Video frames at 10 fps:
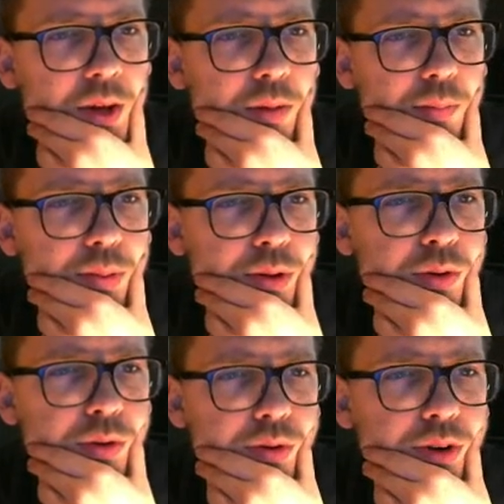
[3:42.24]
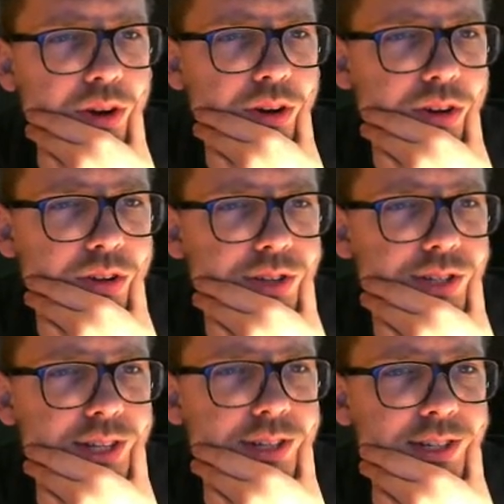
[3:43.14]
Blue,
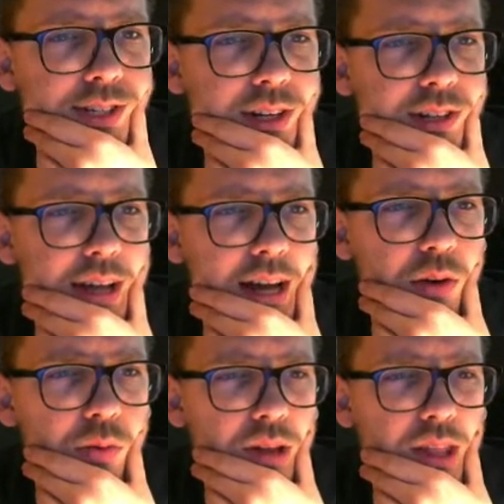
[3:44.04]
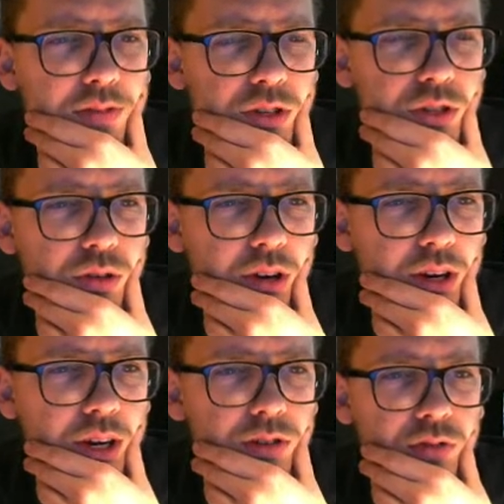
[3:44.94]
statistical data relevant to your
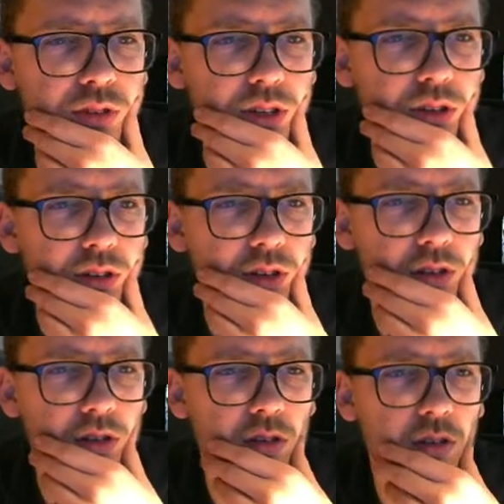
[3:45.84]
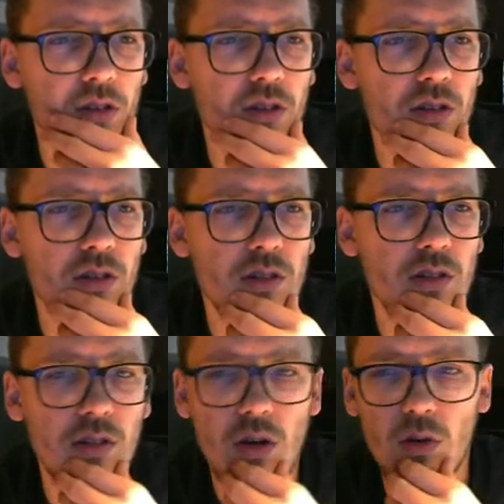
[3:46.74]
country.
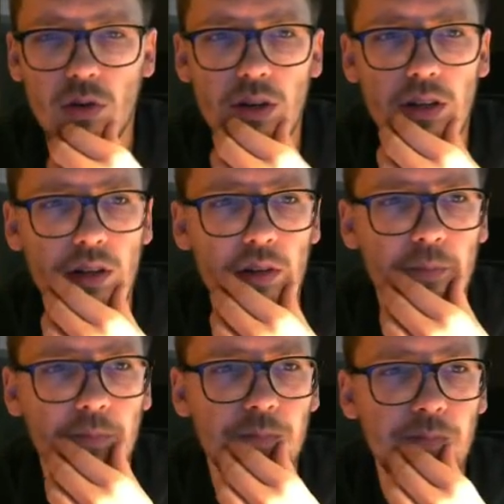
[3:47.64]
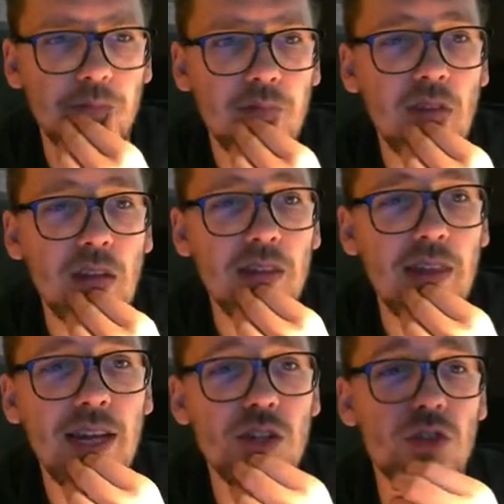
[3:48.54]
So they
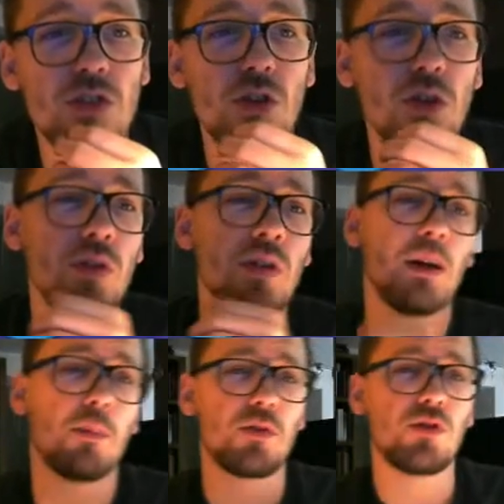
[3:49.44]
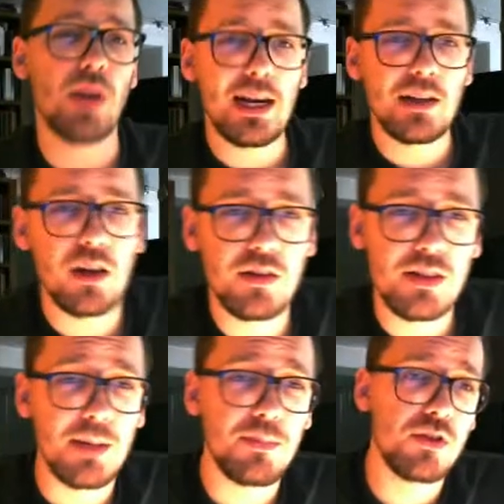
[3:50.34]
can stern abstract
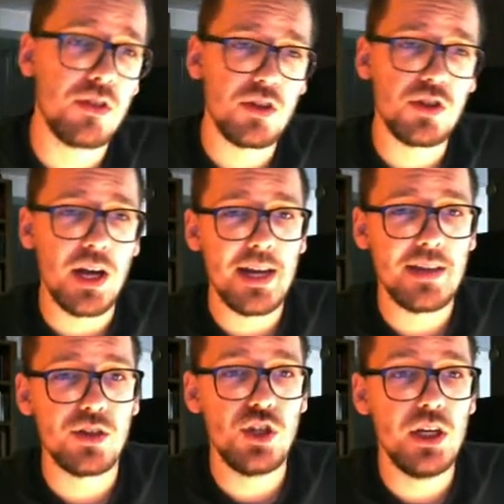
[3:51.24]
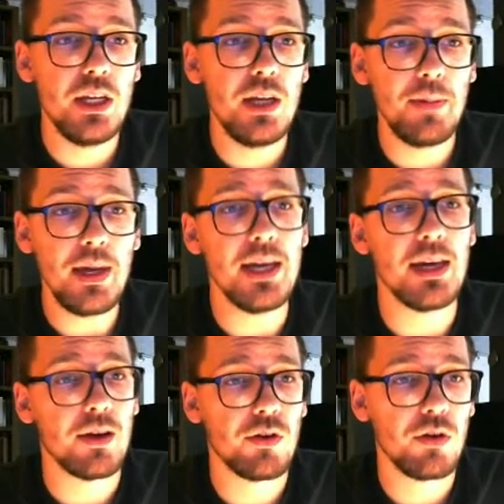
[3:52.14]
concepts such as GDP,
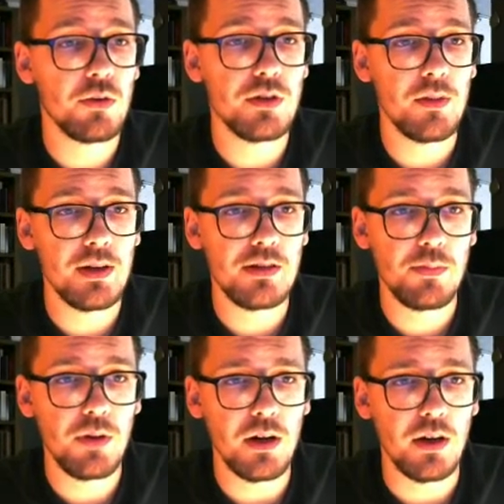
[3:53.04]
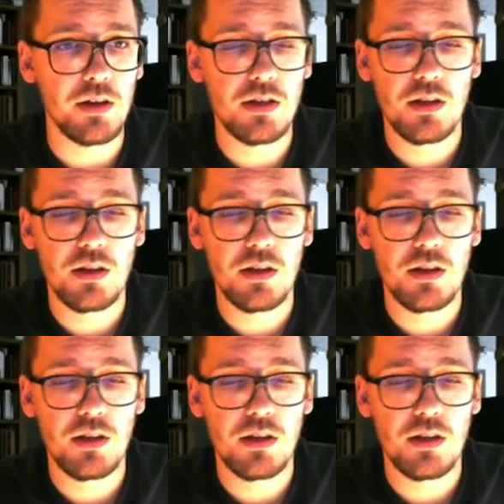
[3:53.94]
gross domestic product.